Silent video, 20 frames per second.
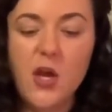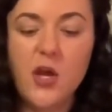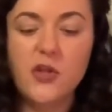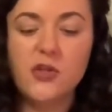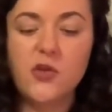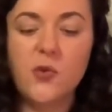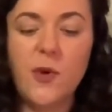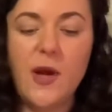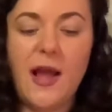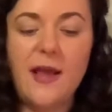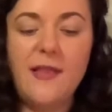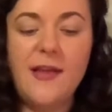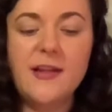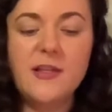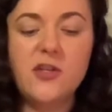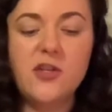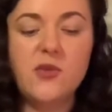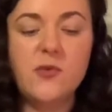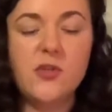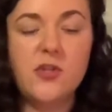So what I like
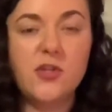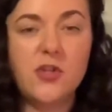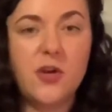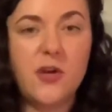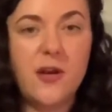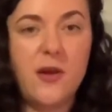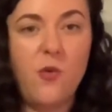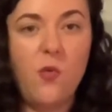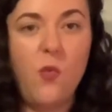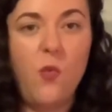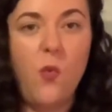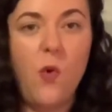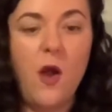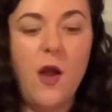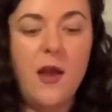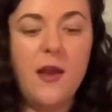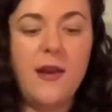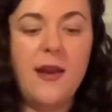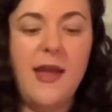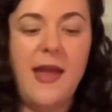to do is start at
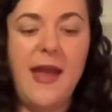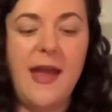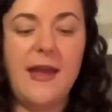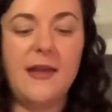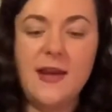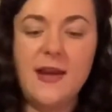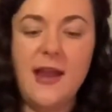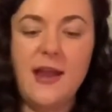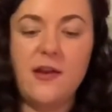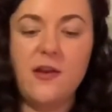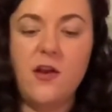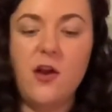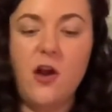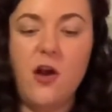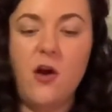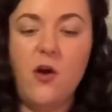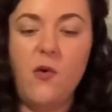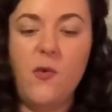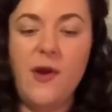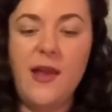one end and
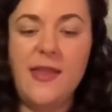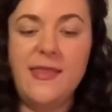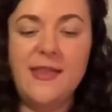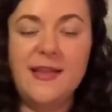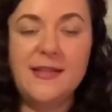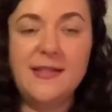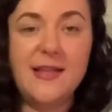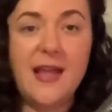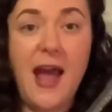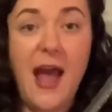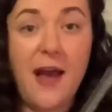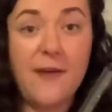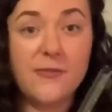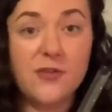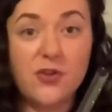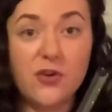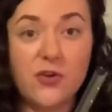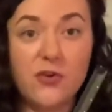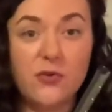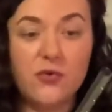go in this half
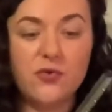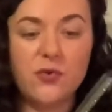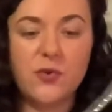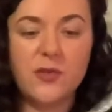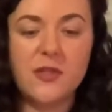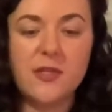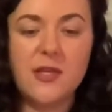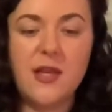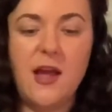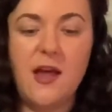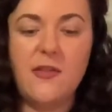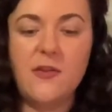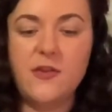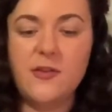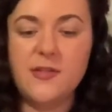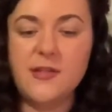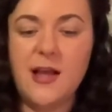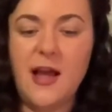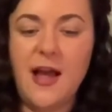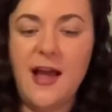circle towards the other
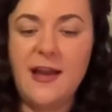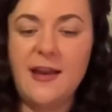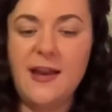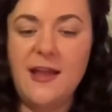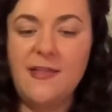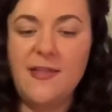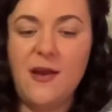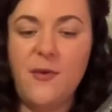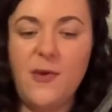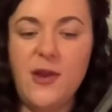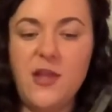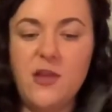side, and that way you